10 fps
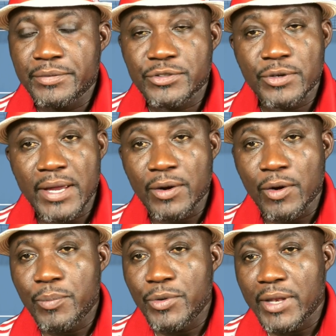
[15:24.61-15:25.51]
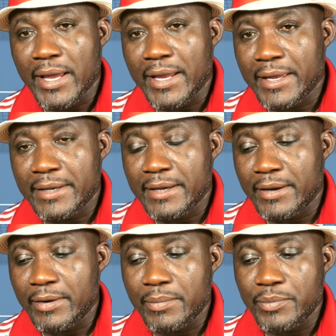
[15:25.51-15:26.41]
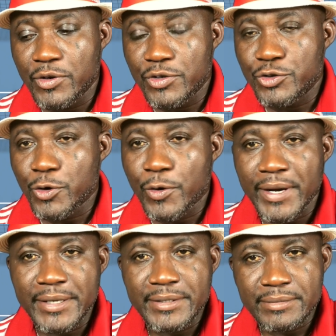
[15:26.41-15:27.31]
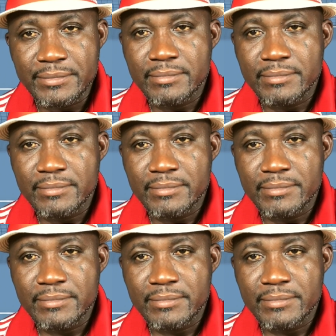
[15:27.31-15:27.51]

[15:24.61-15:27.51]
So I hope you like it. I hope you enjoy it.